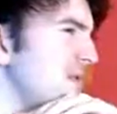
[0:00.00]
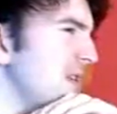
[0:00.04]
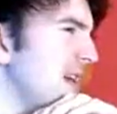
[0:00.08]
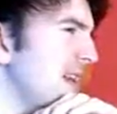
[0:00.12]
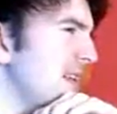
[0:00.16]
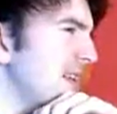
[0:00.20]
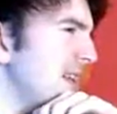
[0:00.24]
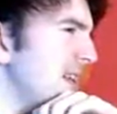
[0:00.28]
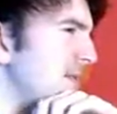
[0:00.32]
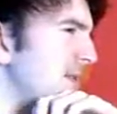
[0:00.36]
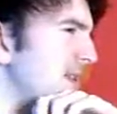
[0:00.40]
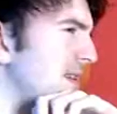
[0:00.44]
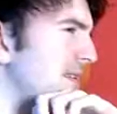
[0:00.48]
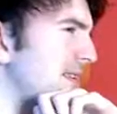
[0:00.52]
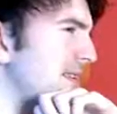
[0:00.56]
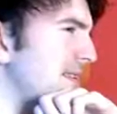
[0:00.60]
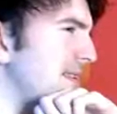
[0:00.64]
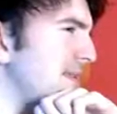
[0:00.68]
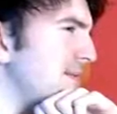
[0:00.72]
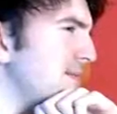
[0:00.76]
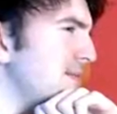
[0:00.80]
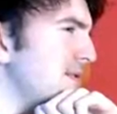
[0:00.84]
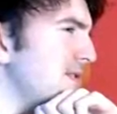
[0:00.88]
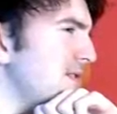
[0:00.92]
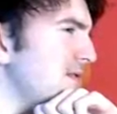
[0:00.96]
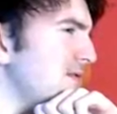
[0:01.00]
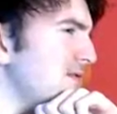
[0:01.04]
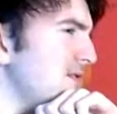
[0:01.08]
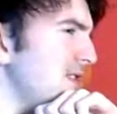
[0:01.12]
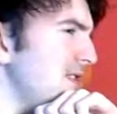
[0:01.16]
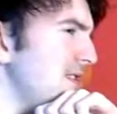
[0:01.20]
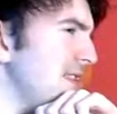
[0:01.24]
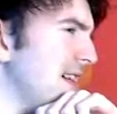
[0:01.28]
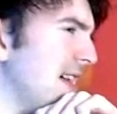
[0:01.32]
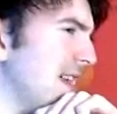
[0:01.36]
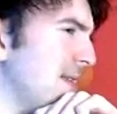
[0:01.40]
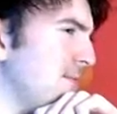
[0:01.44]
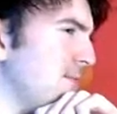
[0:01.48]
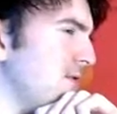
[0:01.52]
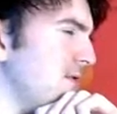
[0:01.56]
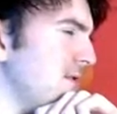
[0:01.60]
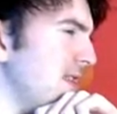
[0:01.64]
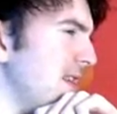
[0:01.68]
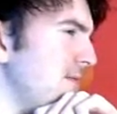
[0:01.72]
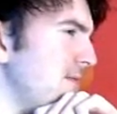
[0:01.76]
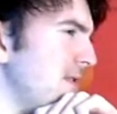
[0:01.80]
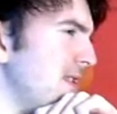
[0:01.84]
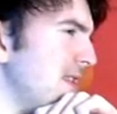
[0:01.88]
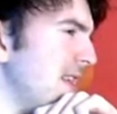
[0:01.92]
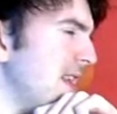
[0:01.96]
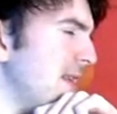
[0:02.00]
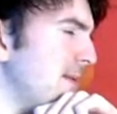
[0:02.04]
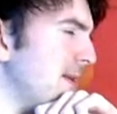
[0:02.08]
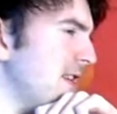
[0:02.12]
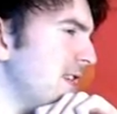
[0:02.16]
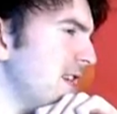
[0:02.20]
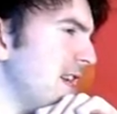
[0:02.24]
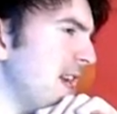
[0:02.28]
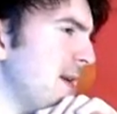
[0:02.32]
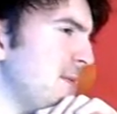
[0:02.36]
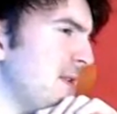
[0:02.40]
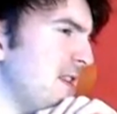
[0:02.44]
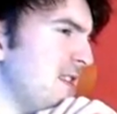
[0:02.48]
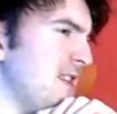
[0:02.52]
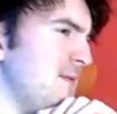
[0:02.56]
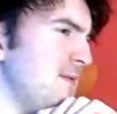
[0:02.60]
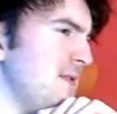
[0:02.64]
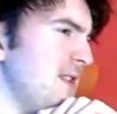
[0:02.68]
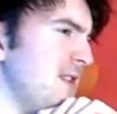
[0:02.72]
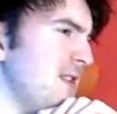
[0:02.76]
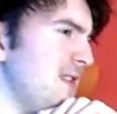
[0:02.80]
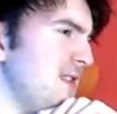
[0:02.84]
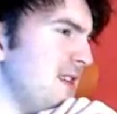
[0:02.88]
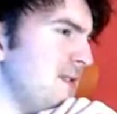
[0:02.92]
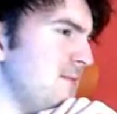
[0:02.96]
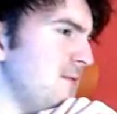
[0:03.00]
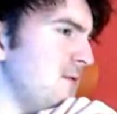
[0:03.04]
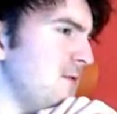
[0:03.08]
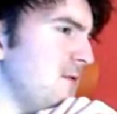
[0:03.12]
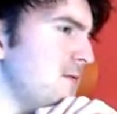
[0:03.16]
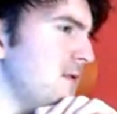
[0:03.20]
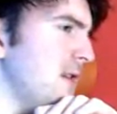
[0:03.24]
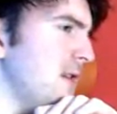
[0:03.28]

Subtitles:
I don't even know they didn't still do that anymore. They did with CineMagique, but I don't really do that anymore.